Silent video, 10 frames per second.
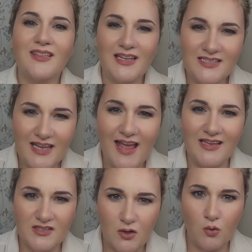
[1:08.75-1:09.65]
This
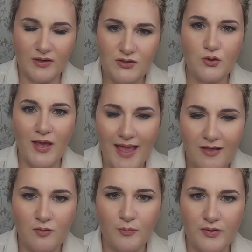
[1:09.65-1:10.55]
is going to
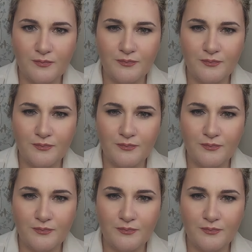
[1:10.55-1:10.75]
help.